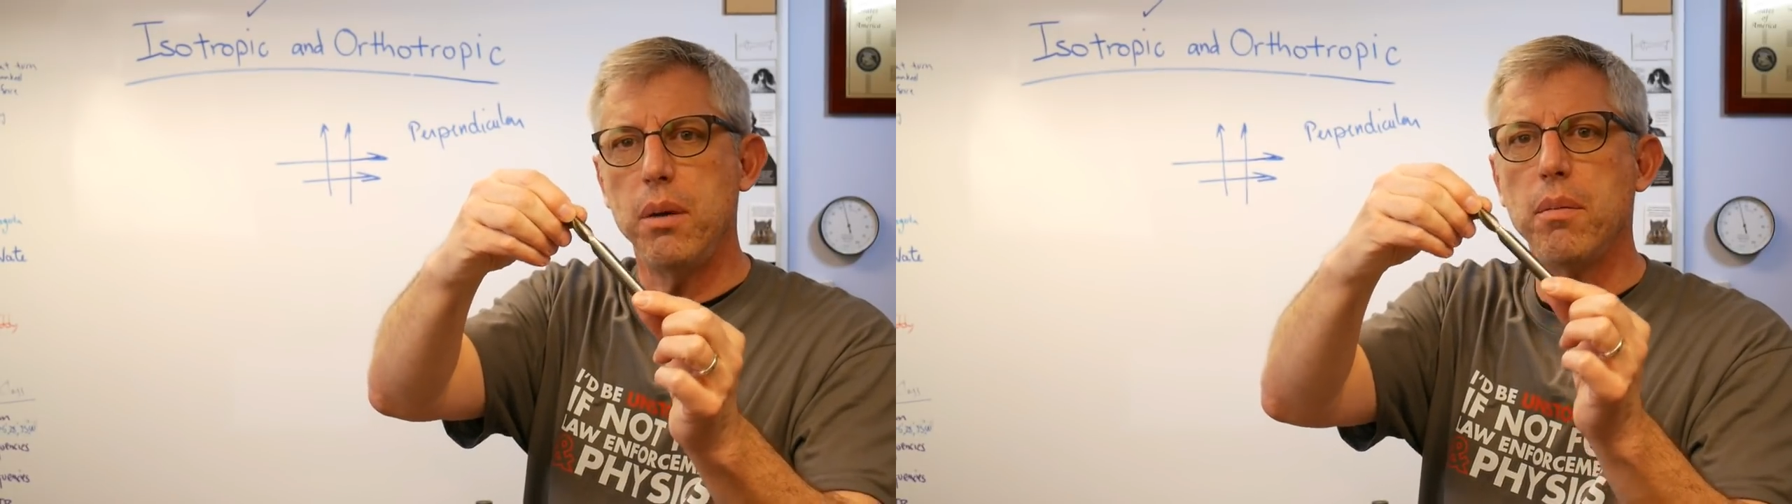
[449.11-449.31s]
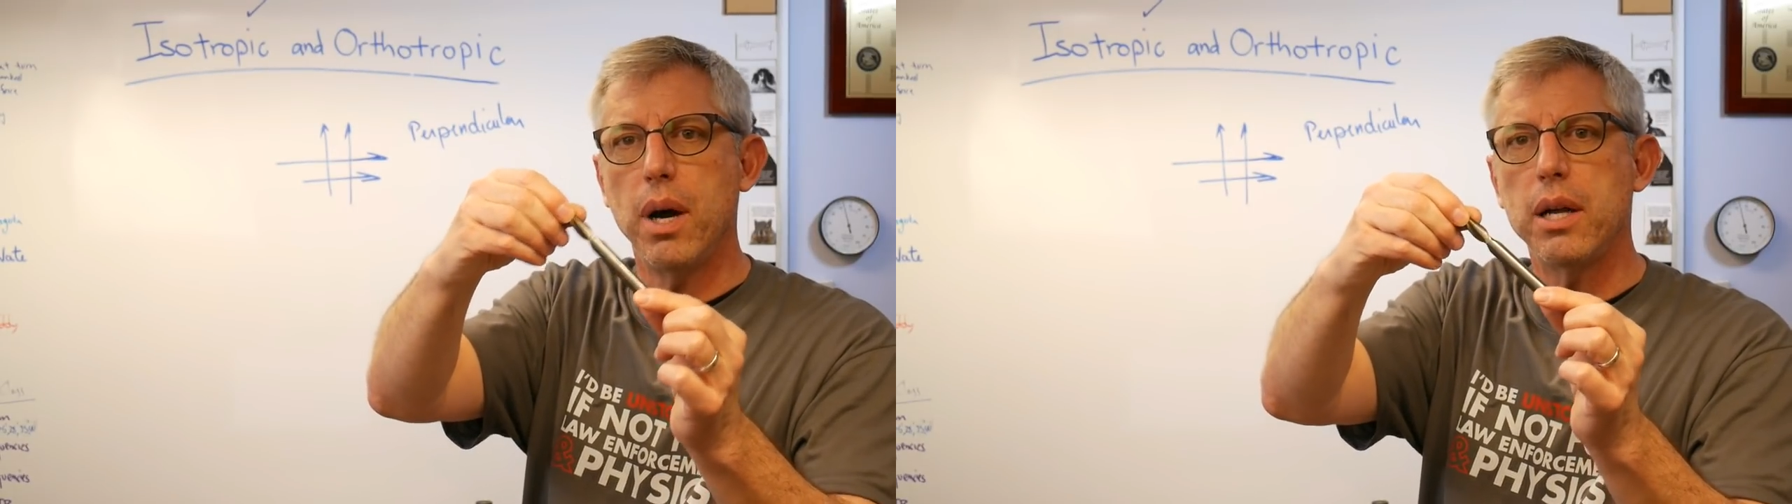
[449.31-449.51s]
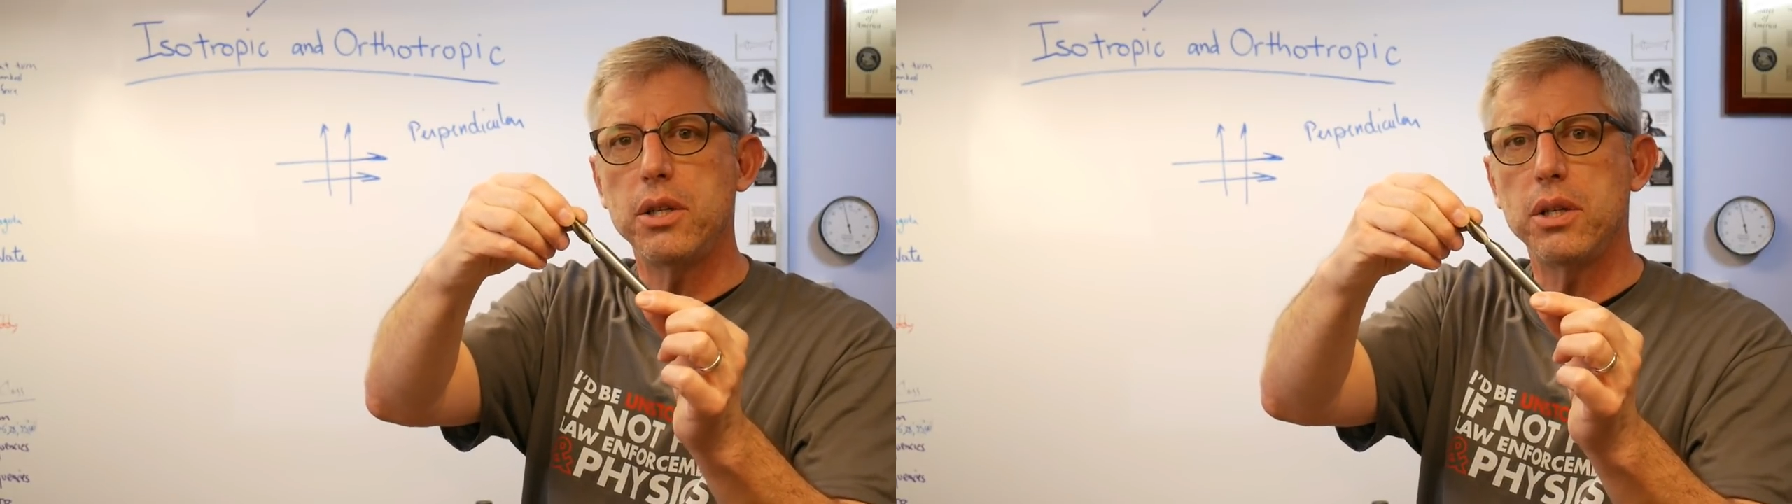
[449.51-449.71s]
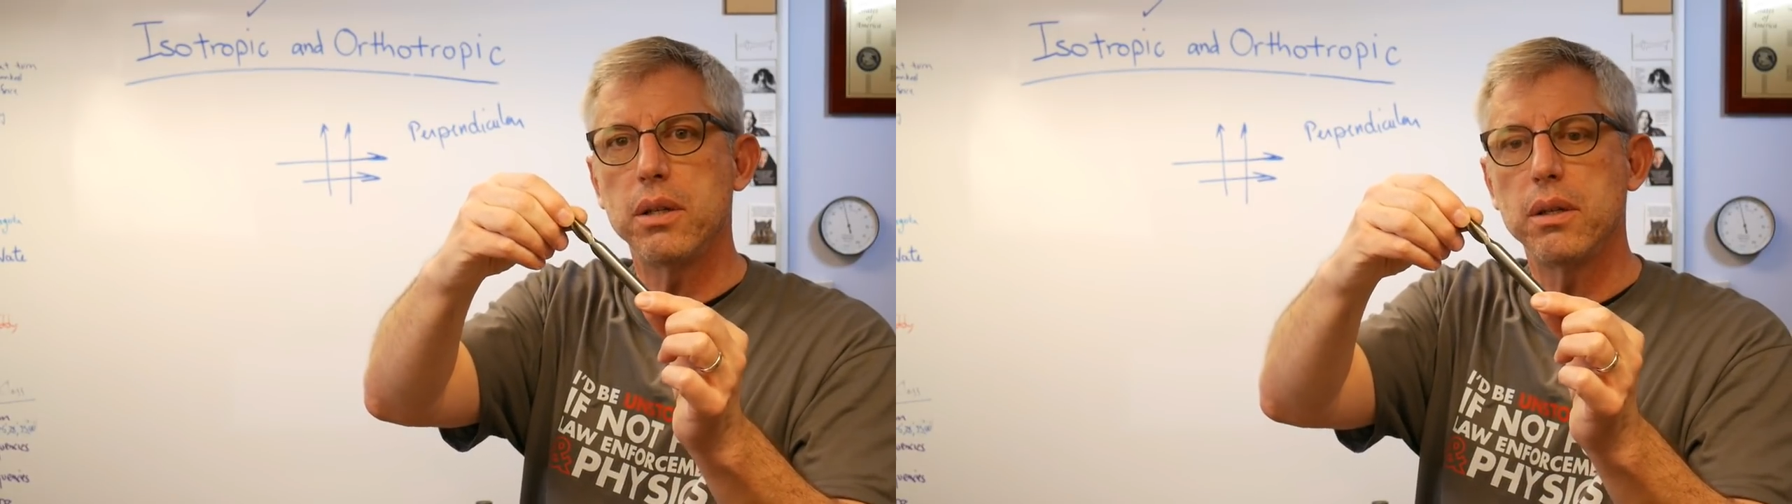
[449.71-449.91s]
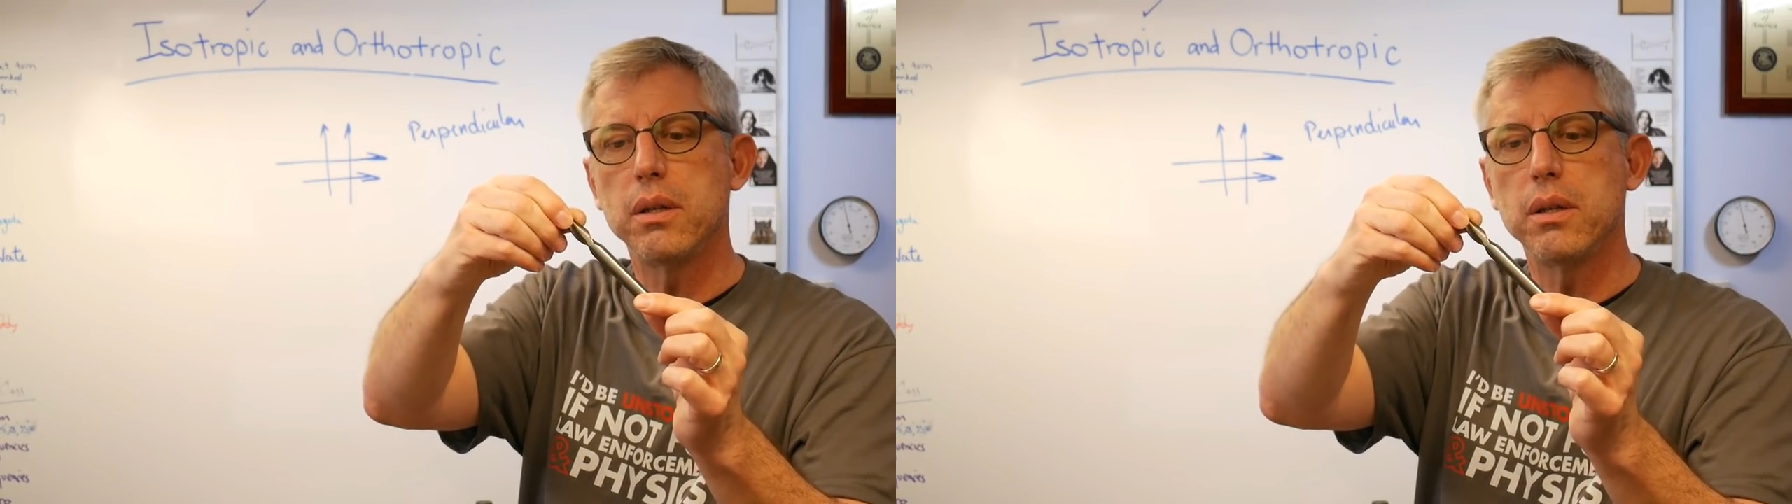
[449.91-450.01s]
much